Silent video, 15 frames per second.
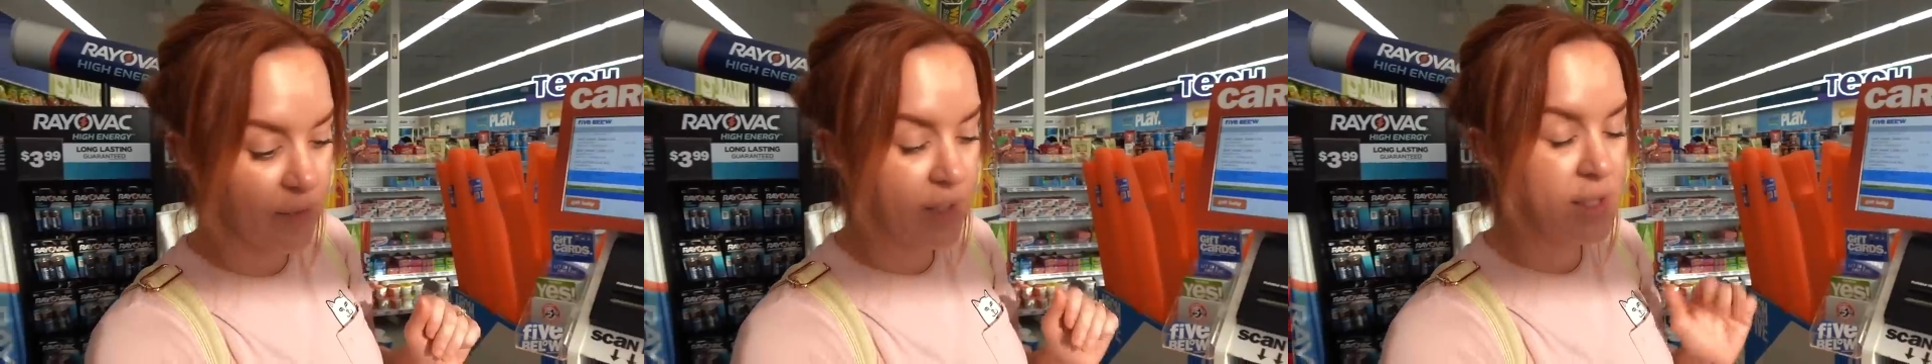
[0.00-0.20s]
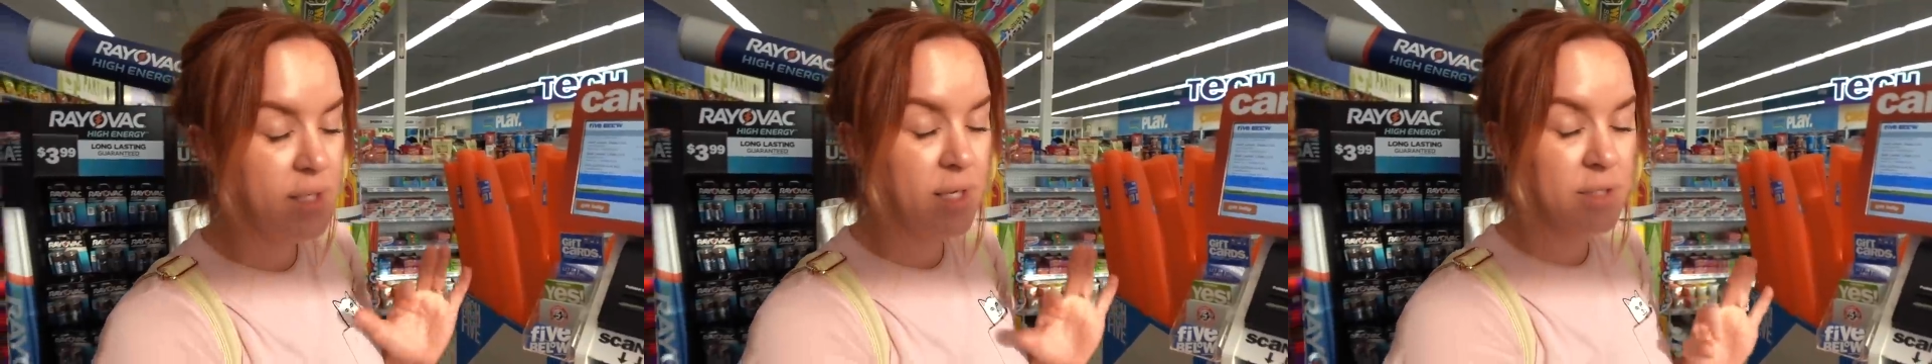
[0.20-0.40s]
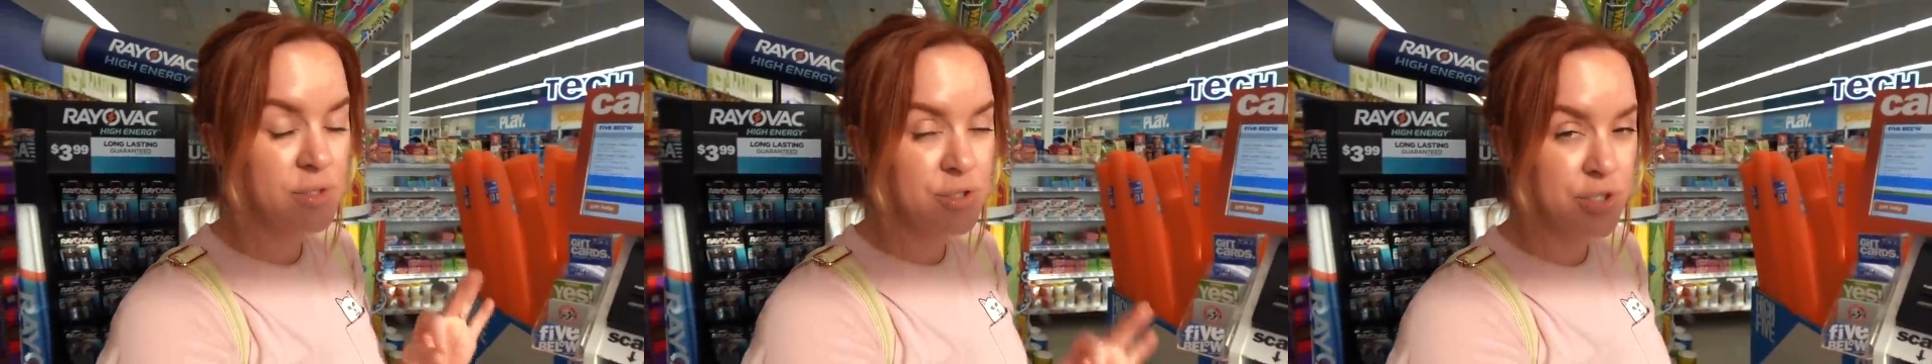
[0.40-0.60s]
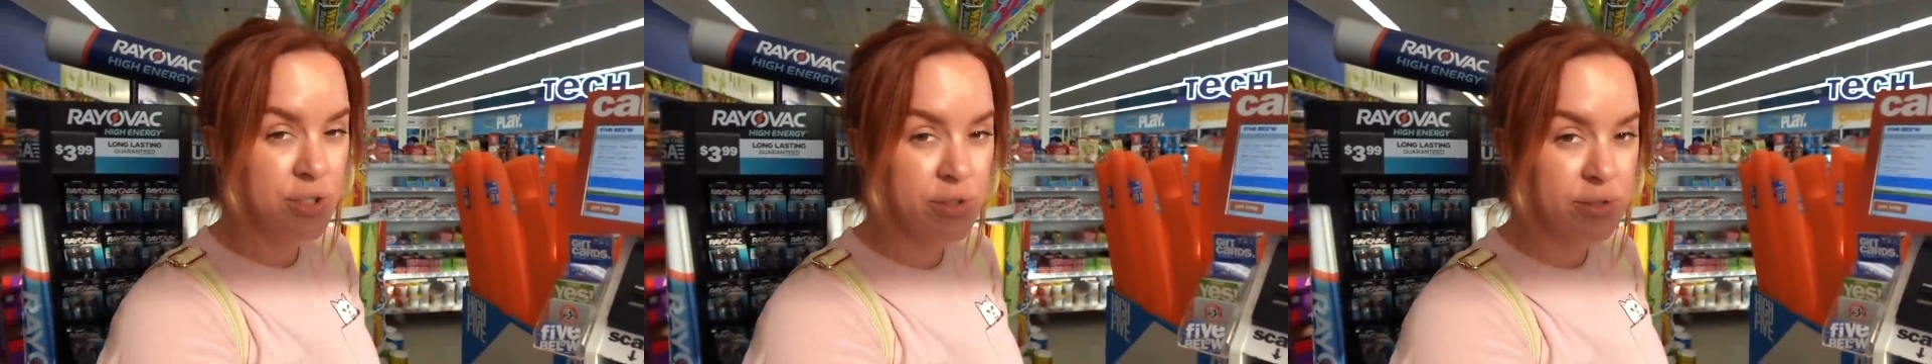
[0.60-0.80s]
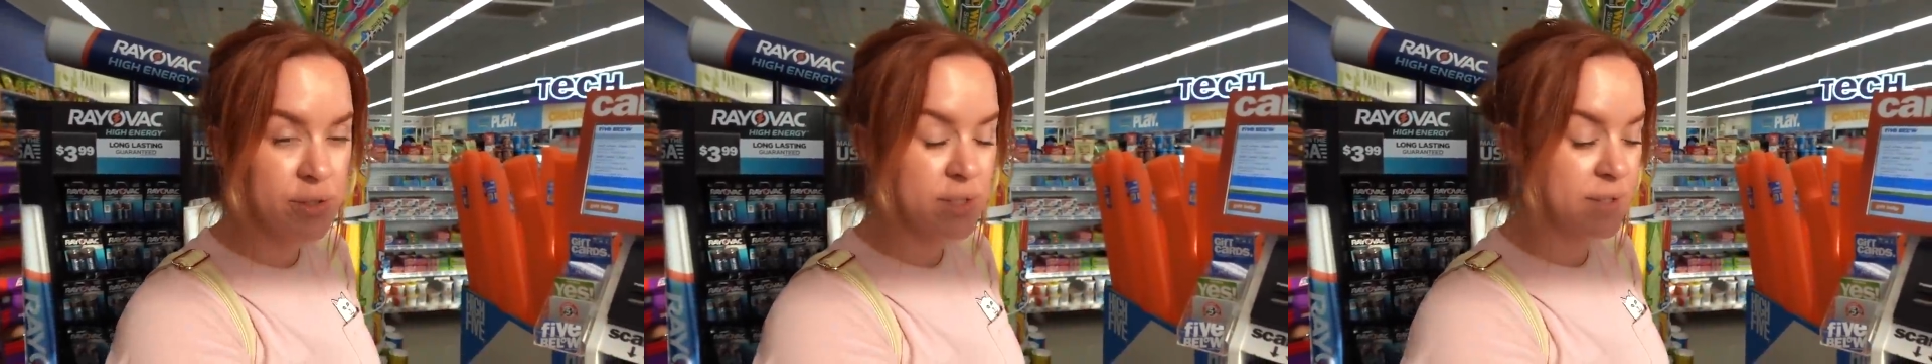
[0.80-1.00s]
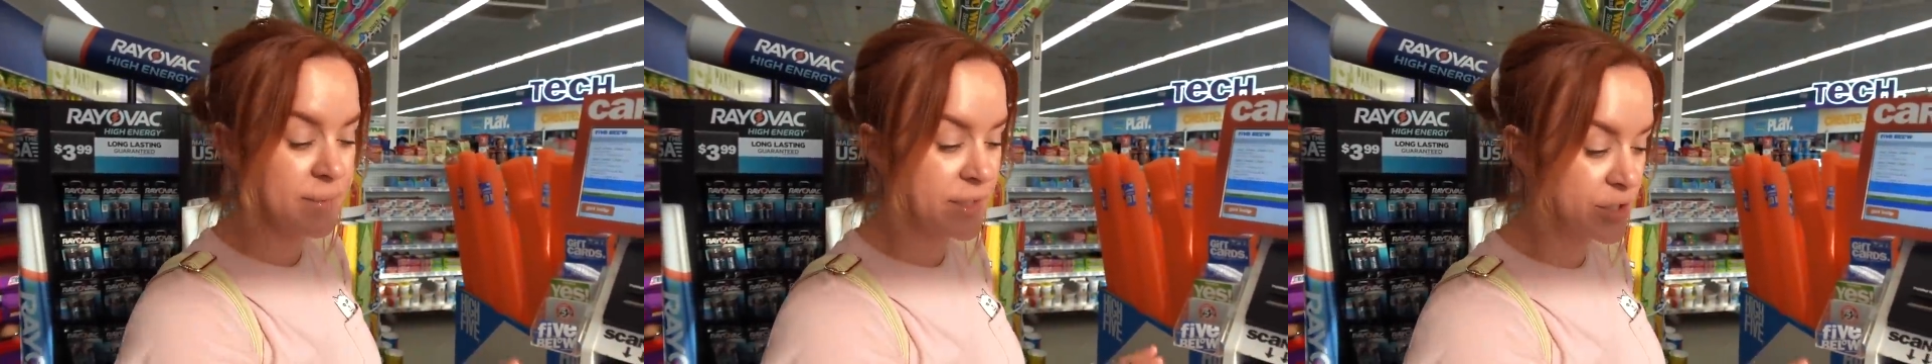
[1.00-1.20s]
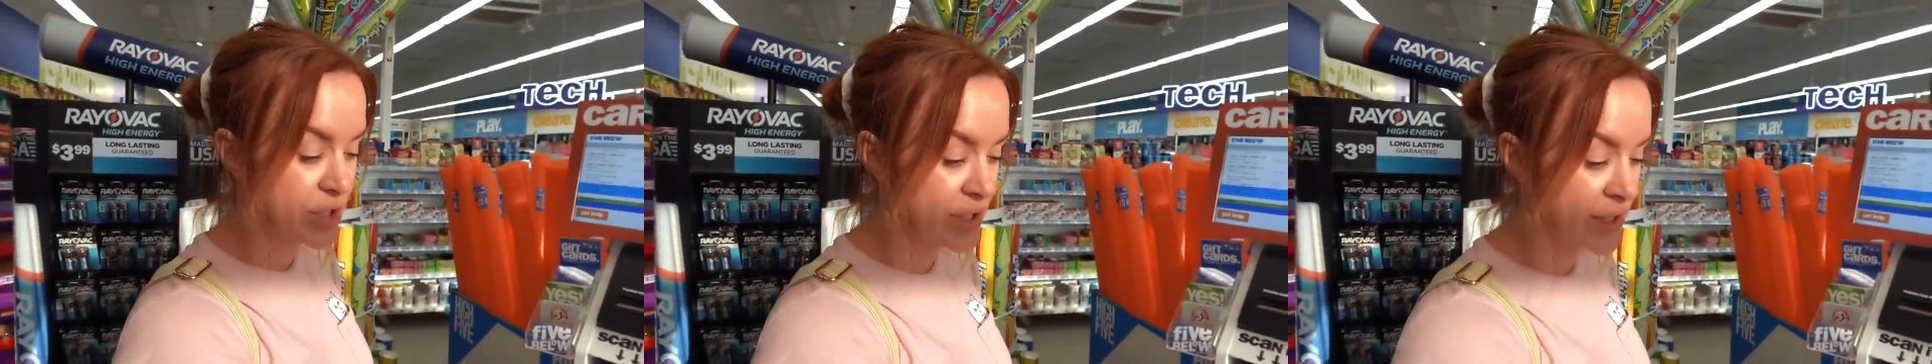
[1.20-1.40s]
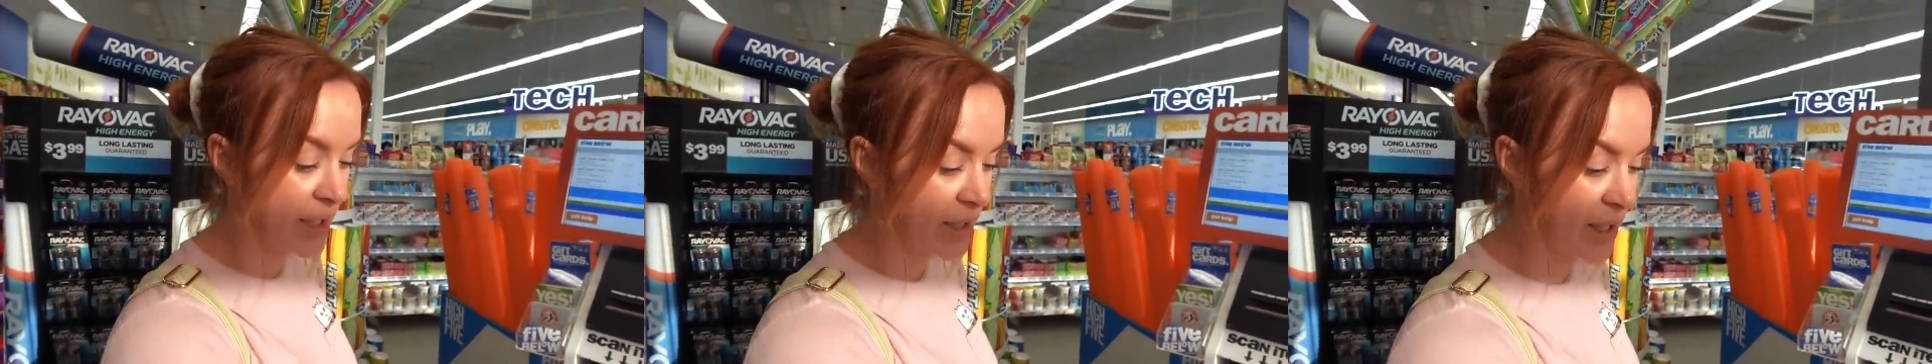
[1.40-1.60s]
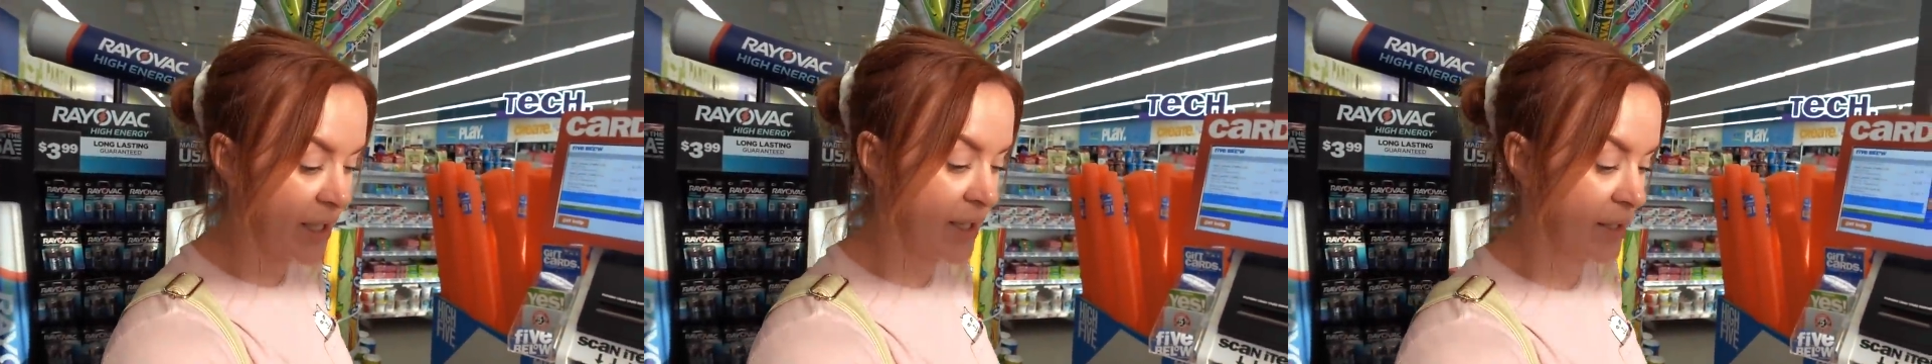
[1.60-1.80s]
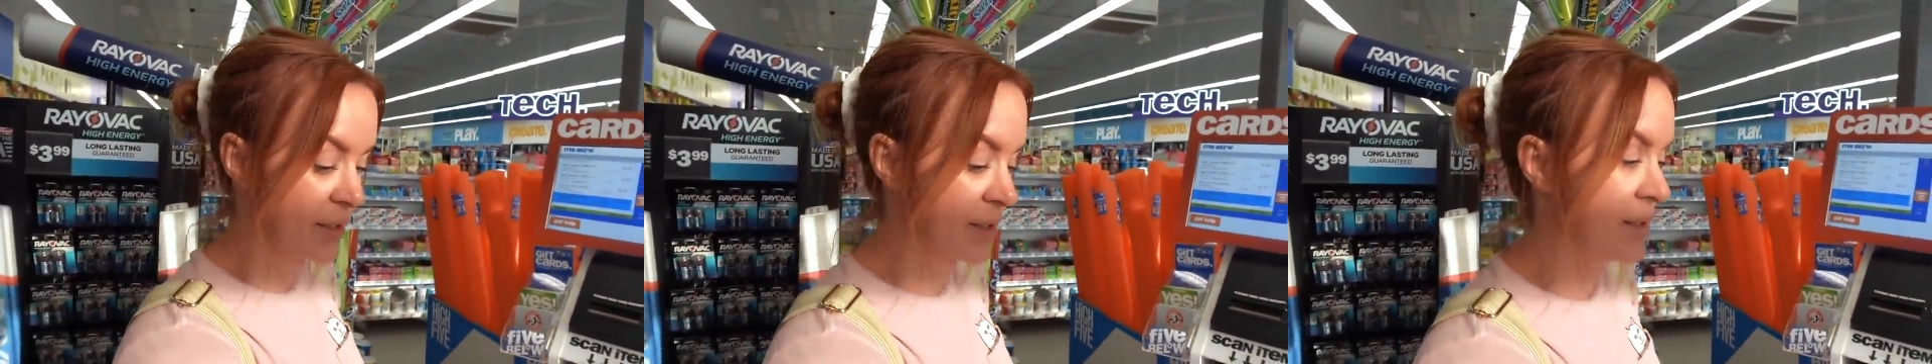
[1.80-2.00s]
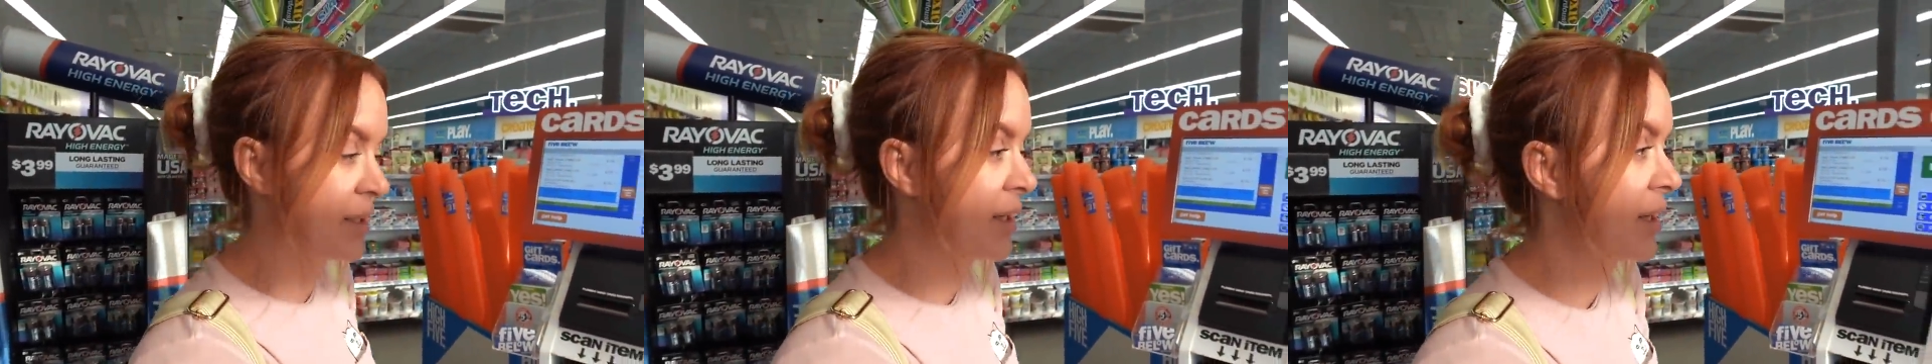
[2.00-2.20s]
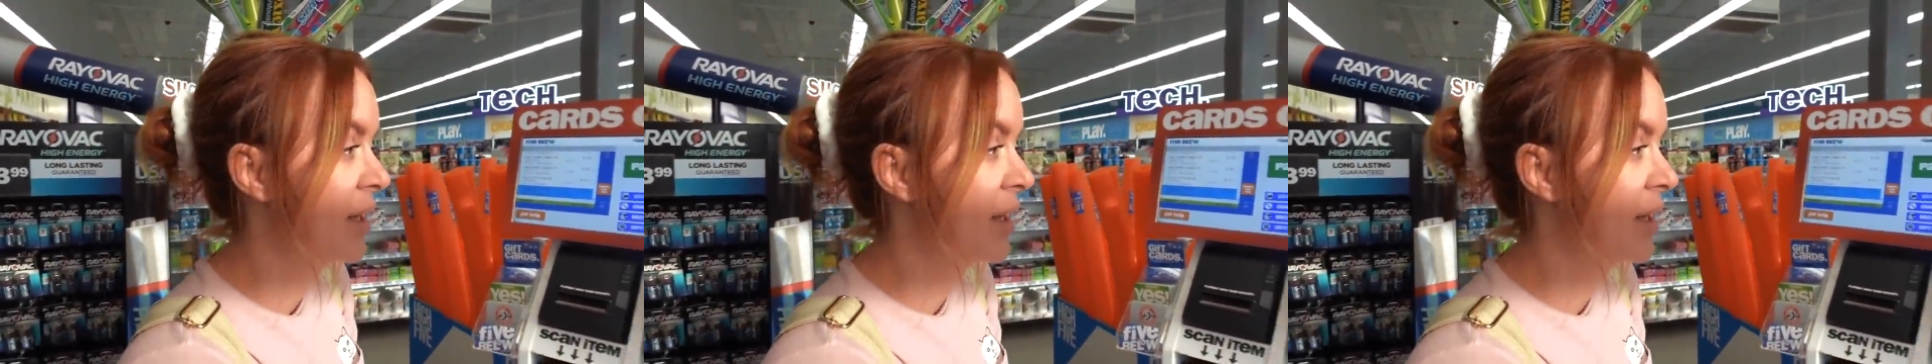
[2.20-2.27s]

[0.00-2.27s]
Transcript: they did choose some interesting things. Yeah,